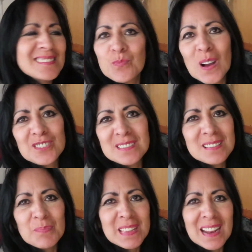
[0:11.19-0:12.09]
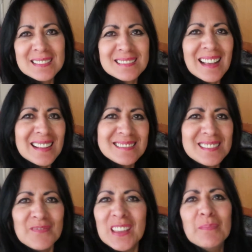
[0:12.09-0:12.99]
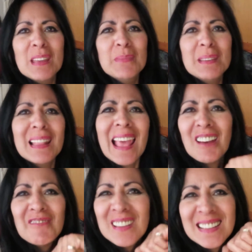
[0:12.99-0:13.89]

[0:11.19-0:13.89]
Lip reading: just watching something on TV and made me laugh.